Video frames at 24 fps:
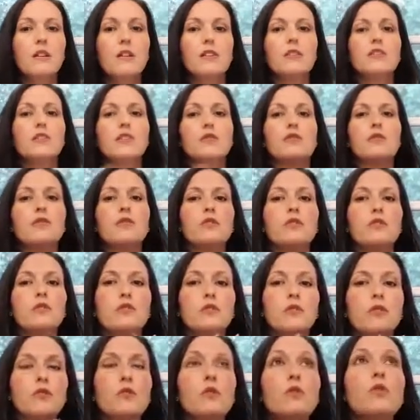So the
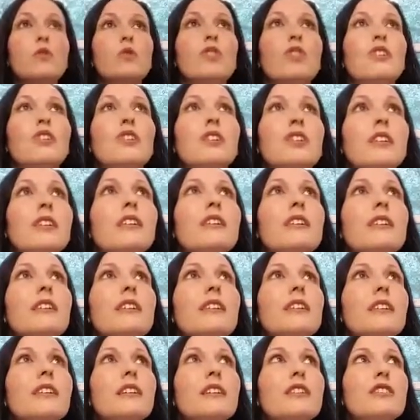Lord
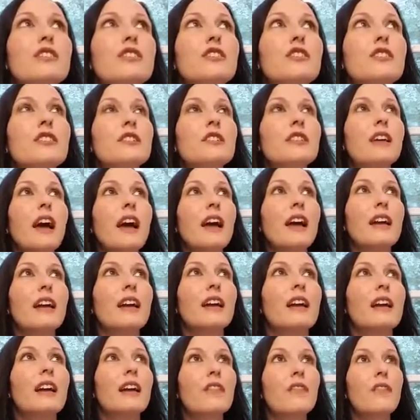is going to
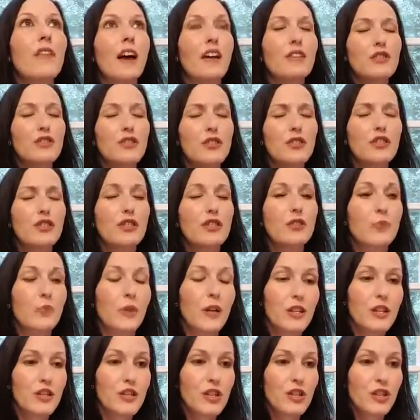take that
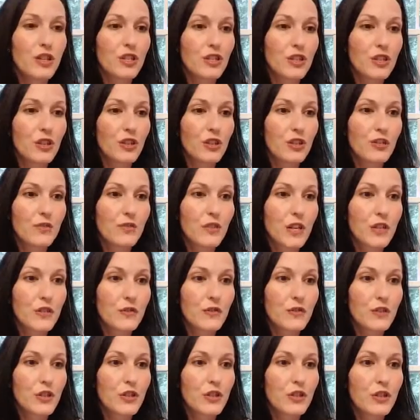situation and turn it around
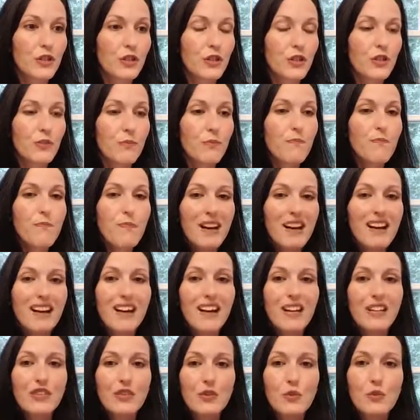for your good
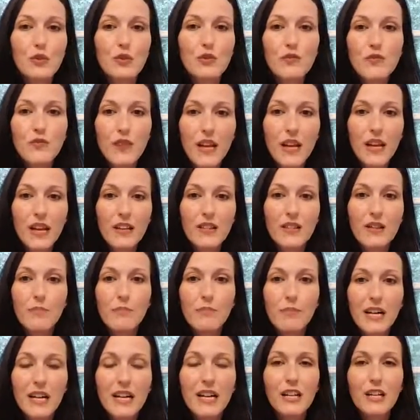by your faith,
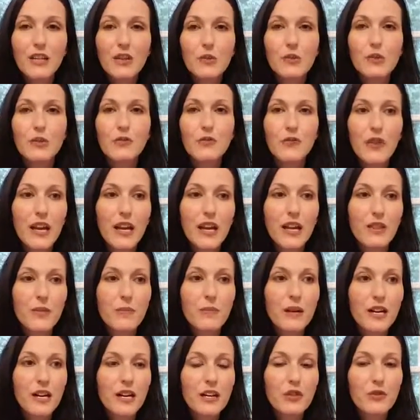by your faith,
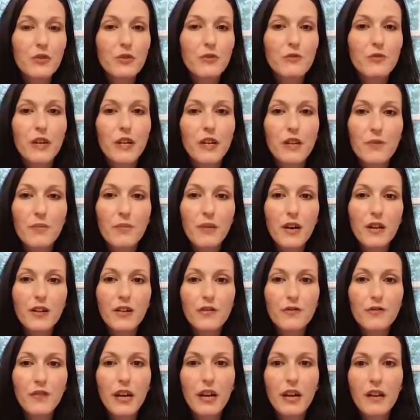by your faith, by
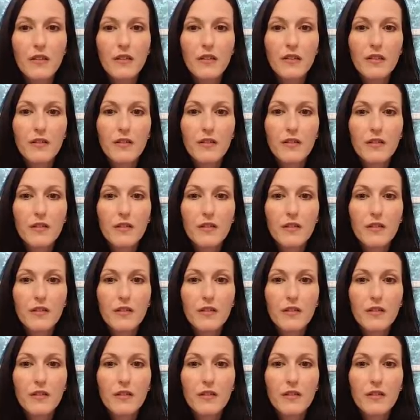your faith.